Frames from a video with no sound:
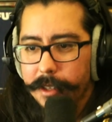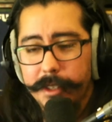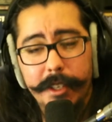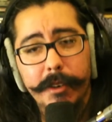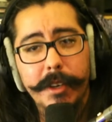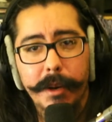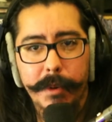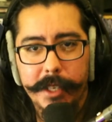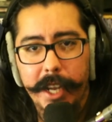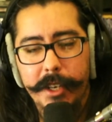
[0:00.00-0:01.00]
still going to
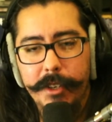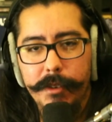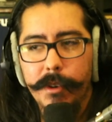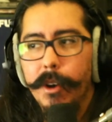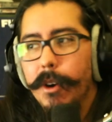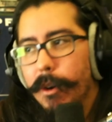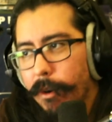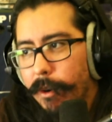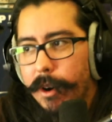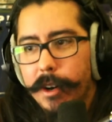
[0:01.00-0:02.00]
protect you,
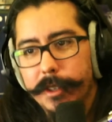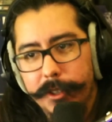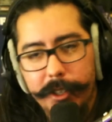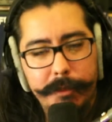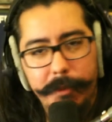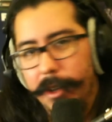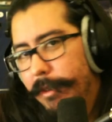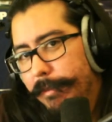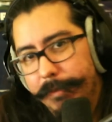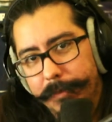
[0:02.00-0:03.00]
or just
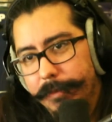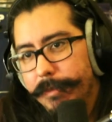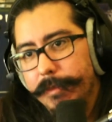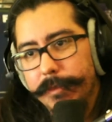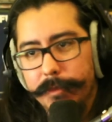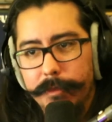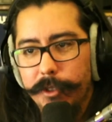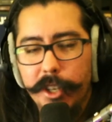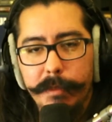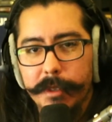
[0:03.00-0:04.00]
run
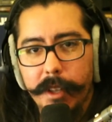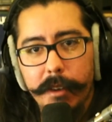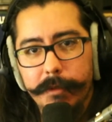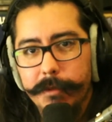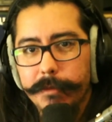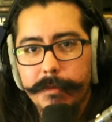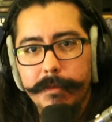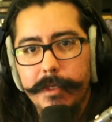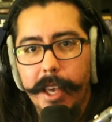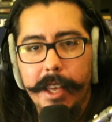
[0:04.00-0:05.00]
cheap stuff
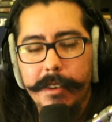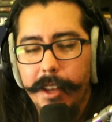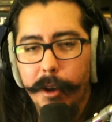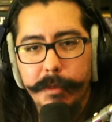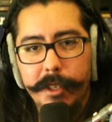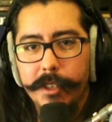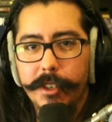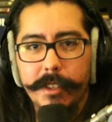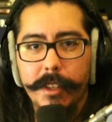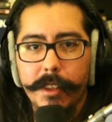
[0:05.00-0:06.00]
that helps you
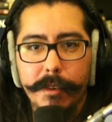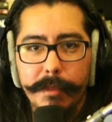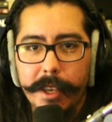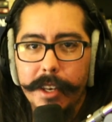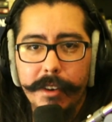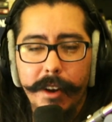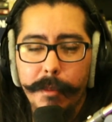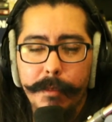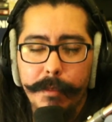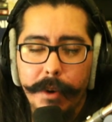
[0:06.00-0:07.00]
just a little bit and you're not
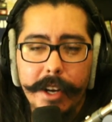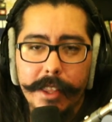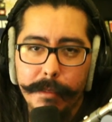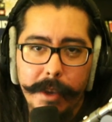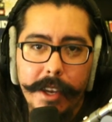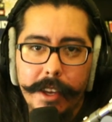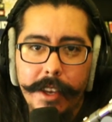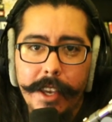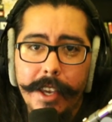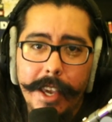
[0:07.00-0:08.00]
breaking the bank.
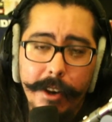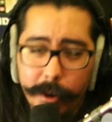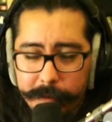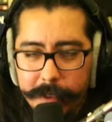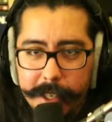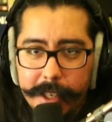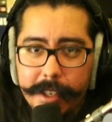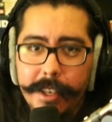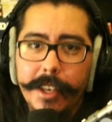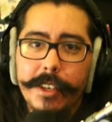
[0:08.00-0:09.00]
And hopefully
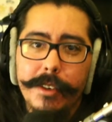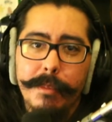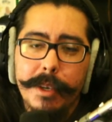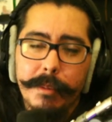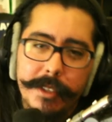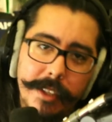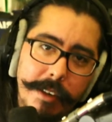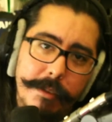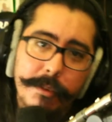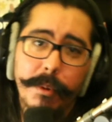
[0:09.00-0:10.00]
you'll be able to
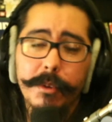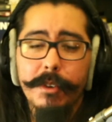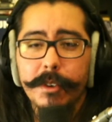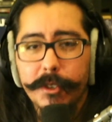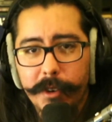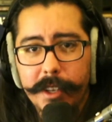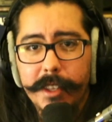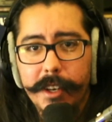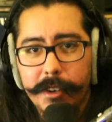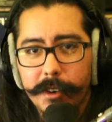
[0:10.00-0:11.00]
level both your strength
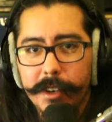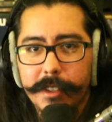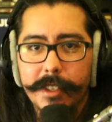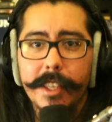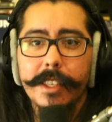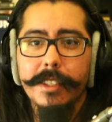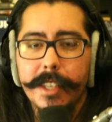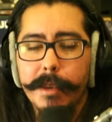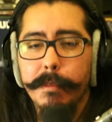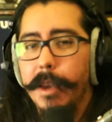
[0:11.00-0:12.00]
and endurance in the
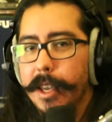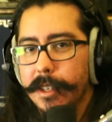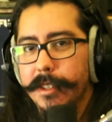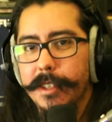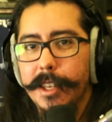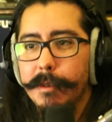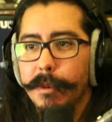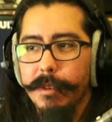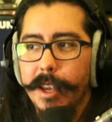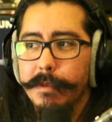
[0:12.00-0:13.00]
same pace, and you
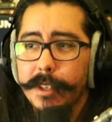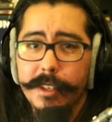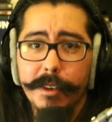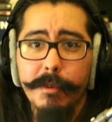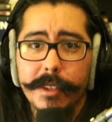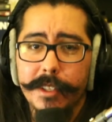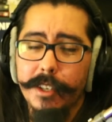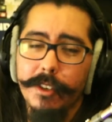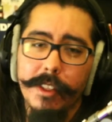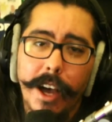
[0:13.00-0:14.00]
won't have to deal with
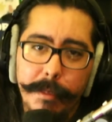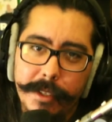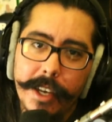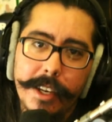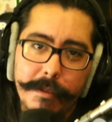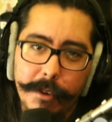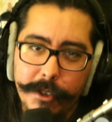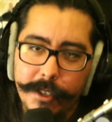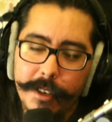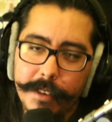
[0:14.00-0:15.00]
such a lopsided
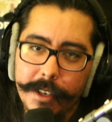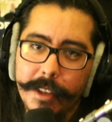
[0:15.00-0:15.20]
version of it.